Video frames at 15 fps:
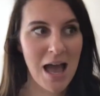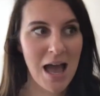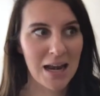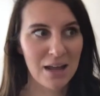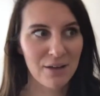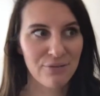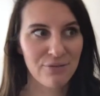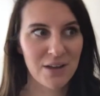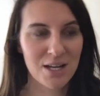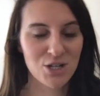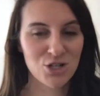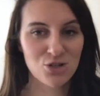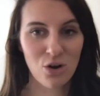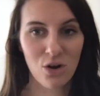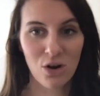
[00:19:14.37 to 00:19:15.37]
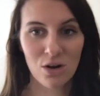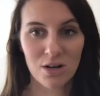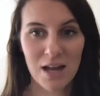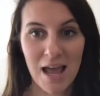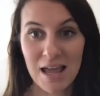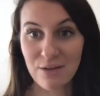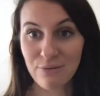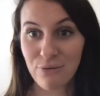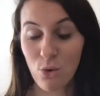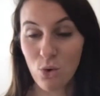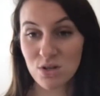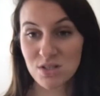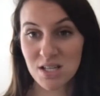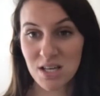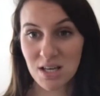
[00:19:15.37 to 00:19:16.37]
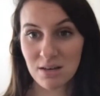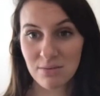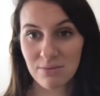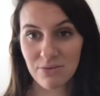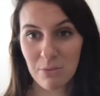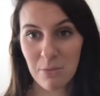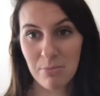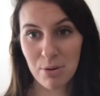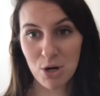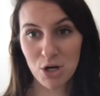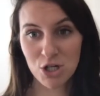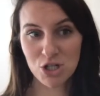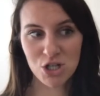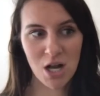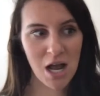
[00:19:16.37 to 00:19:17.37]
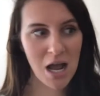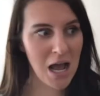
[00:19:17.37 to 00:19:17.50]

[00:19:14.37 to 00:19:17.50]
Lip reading: and I finished on 840 from a push. Wow.